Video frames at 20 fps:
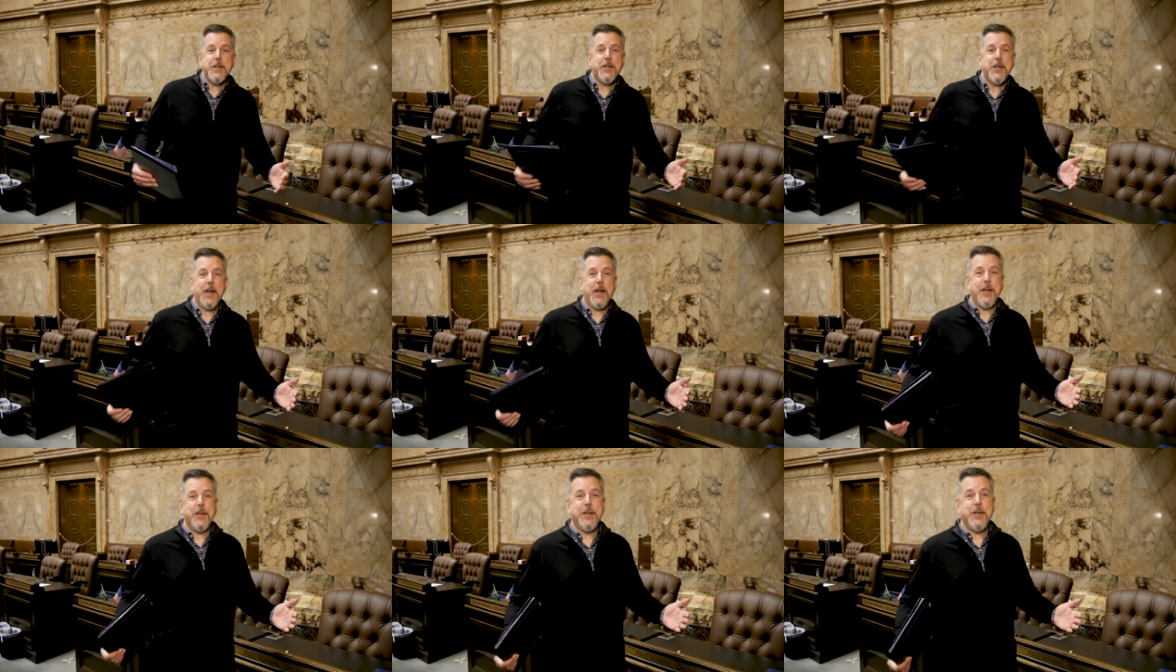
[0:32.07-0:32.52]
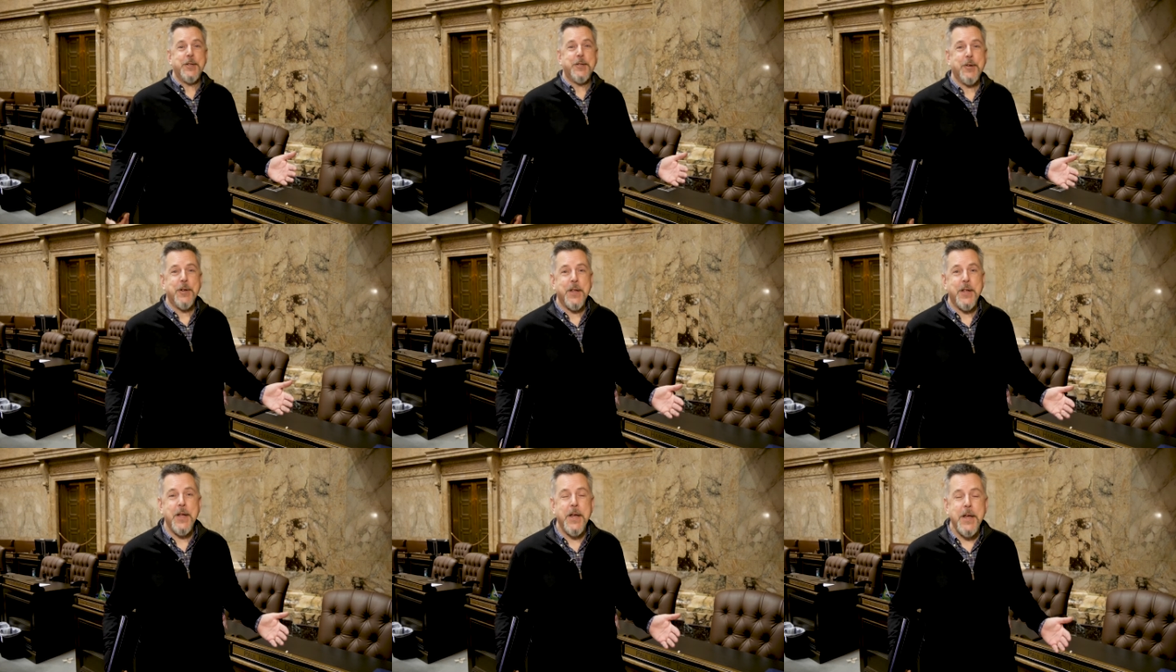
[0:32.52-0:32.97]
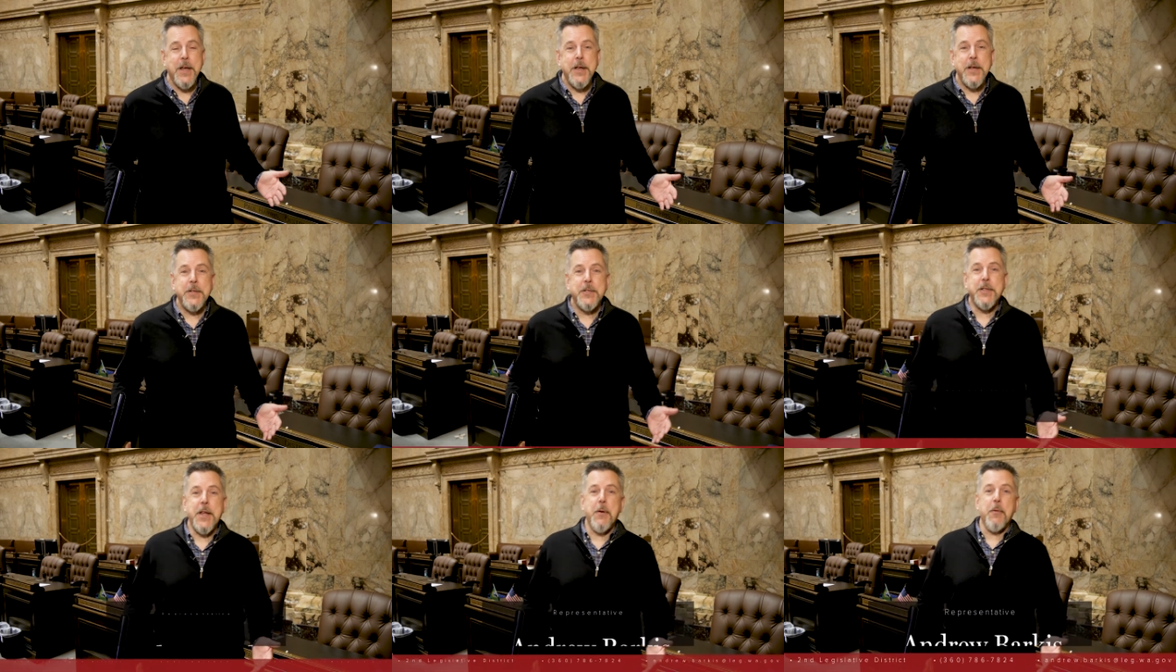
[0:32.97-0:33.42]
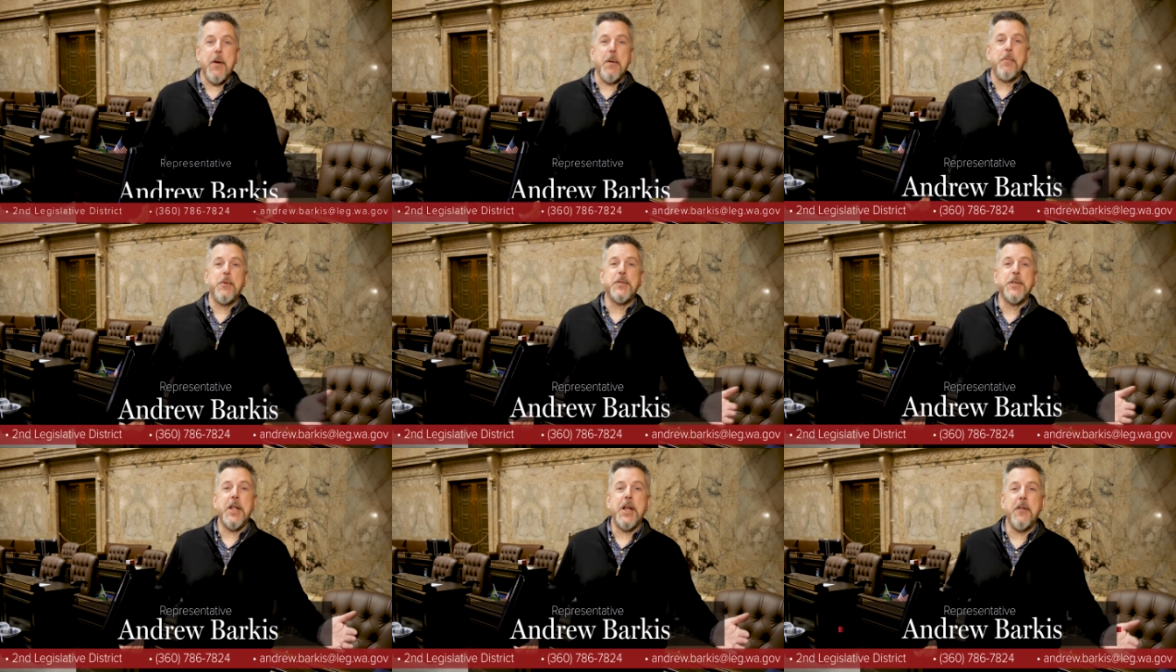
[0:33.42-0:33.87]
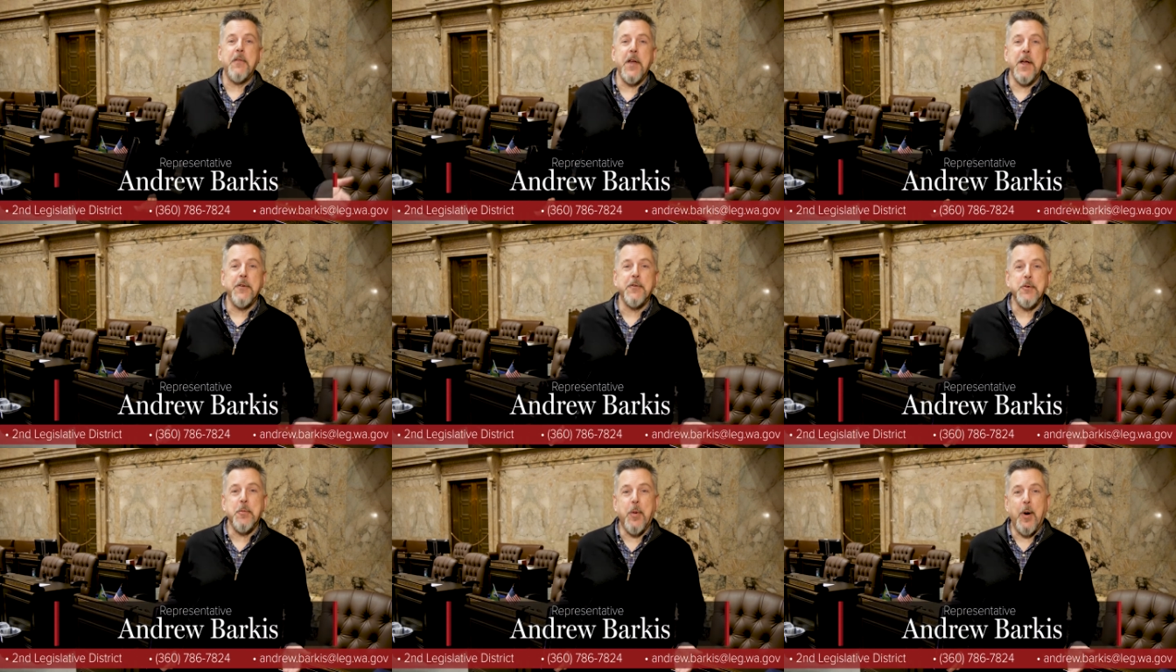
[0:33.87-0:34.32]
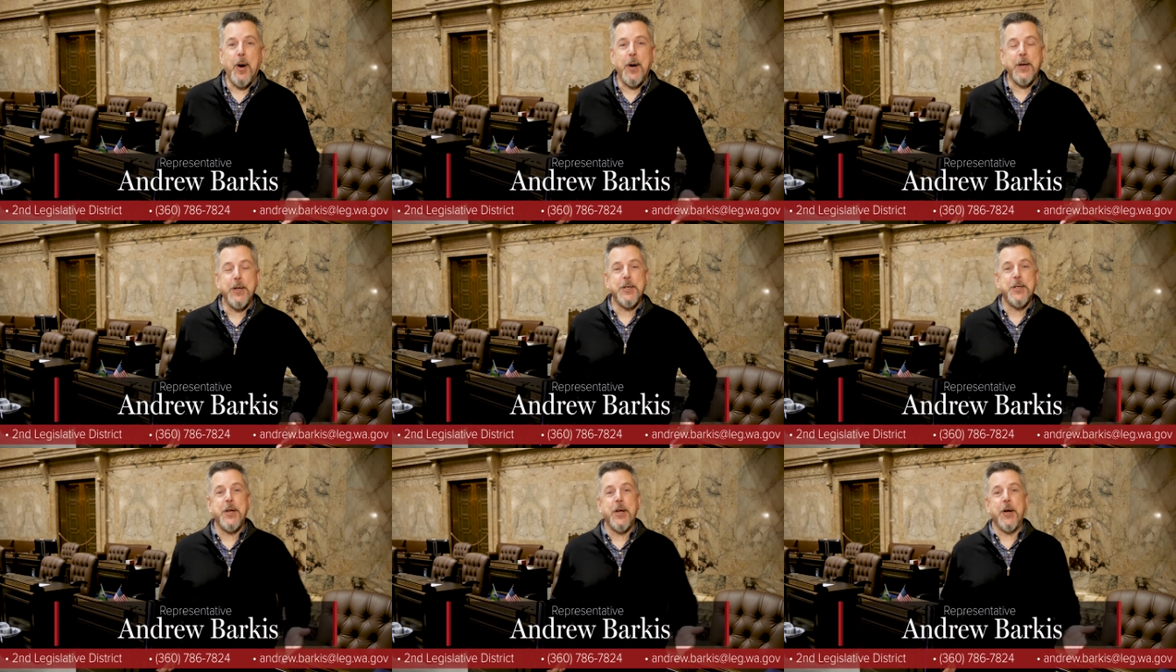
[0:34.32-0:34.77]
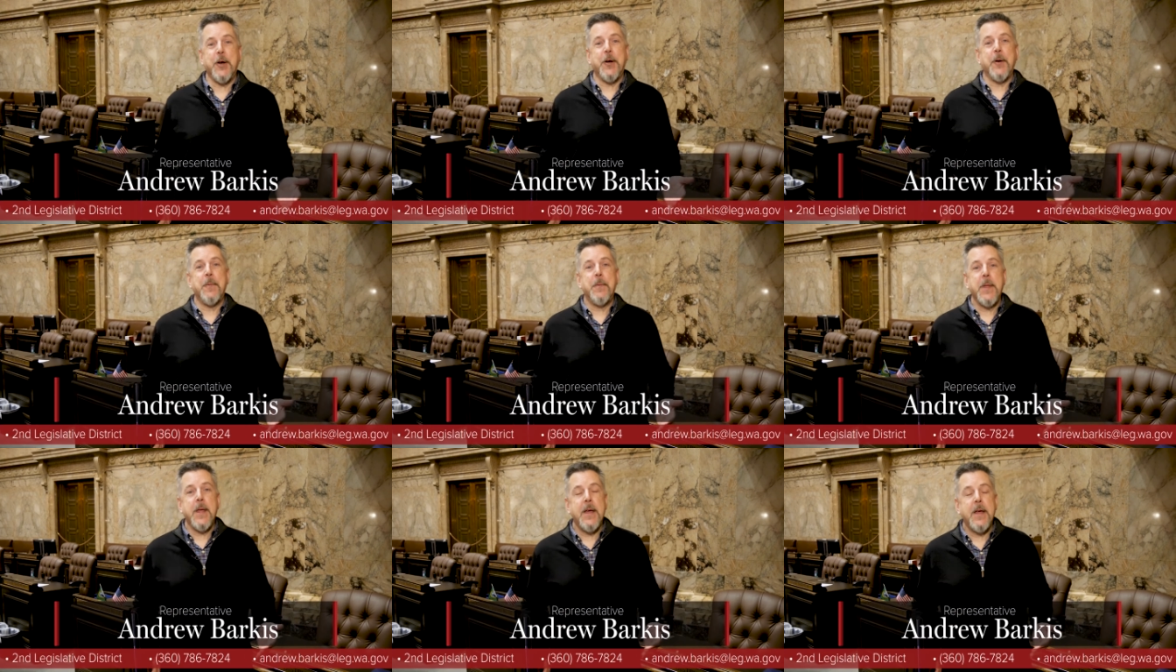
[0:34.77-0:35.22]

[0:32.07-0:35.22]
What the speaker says: Second District. State Representative Andrew Barkis here.